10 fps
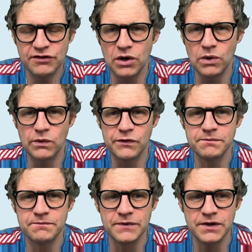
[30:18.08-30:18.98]
goals,
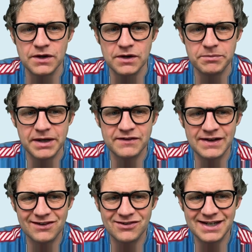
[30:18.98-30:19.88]
because
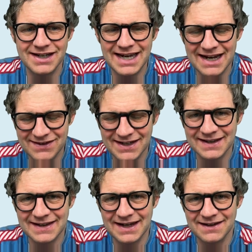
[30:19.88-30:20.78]
actually getting
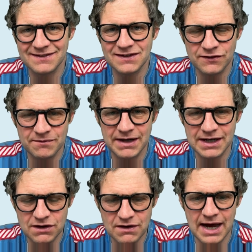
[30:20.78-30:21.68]
things doesn't
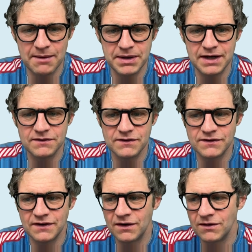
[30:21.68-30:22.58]
make you happy.
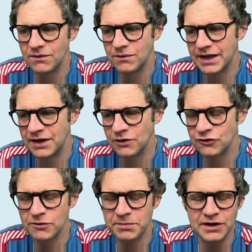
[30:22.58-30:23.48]
So when an
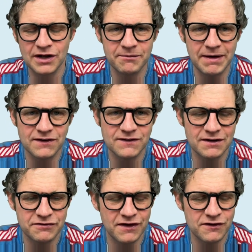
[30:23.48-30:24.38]
entrepreneur makes their
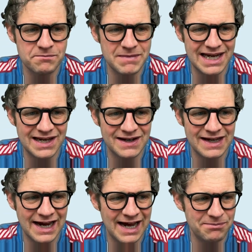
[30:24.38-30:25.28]
first million,
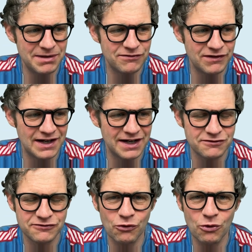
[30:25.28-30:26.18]
they're happy for like
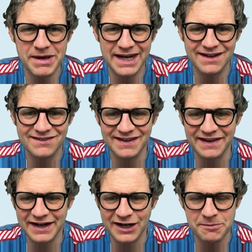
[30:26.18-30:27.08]
4 minutes and then
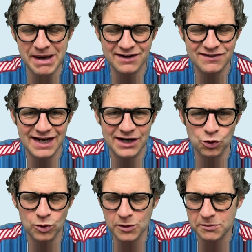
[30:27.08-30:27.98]
they go back to their
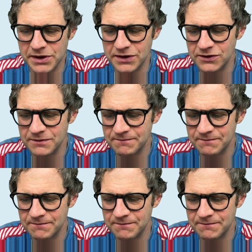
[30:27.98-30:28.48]
normal mood.